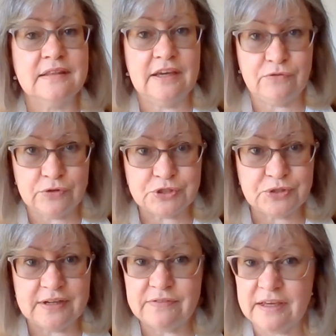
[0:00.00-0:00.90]
They've
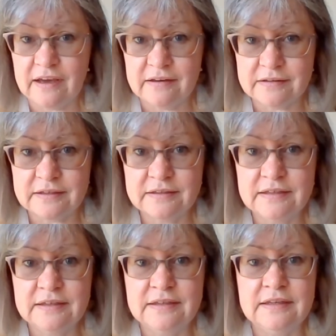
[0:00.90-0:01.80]
retrieved the ark,
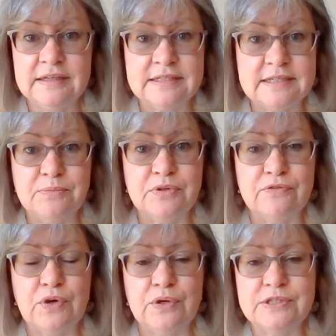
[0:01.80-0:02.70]
a symbol
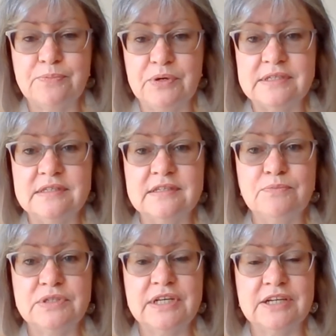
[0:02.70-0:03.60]
of God's presence
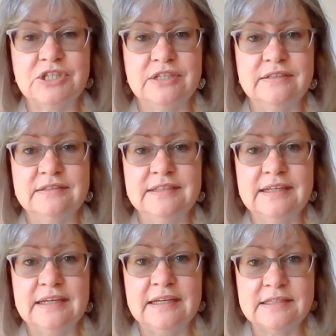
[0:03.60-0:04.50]
and protection,
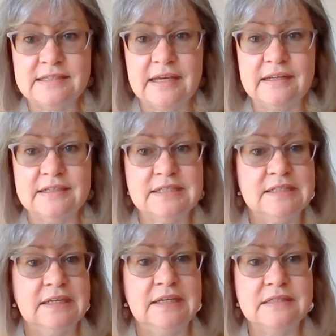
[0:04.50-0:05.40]
and set it
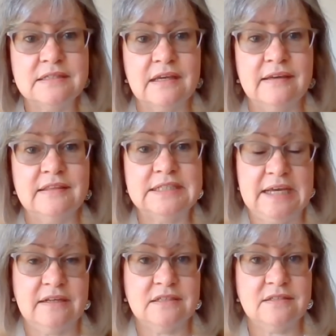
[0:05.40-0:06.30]
inside the
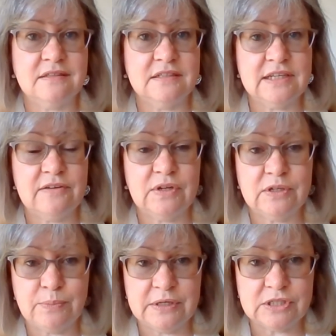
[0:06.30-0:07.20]
tent that David
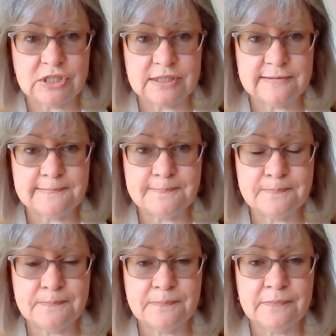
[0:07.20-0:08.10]
had pitched.
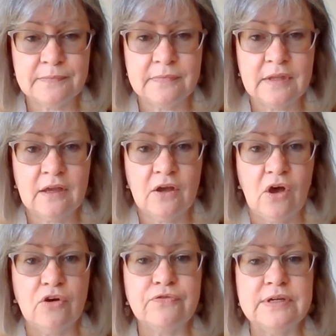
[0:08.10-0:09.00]

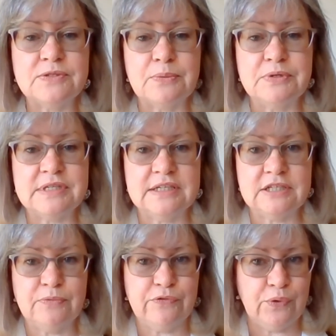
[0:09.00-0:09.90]
Offerings were
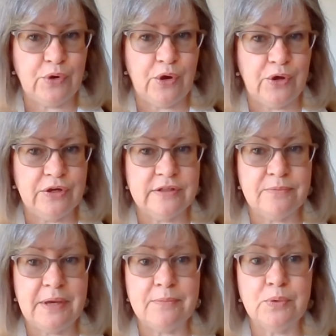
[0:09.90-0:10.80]
presented before God, and
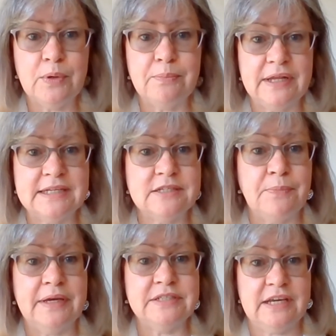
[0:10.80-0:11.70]
the people were
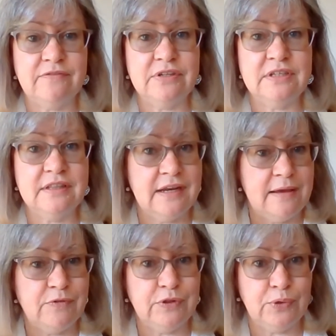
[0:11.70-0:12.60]
blessed by David in the
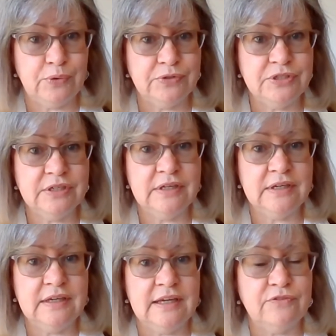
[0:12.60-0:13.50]
name of the Lord,
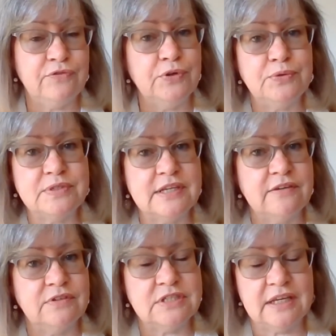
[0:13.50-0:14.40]
and food was
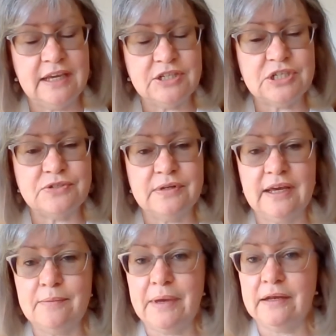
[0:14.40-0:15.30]
given to each
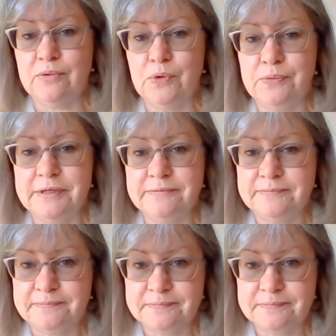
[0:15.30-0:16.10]
Israelite man and woman.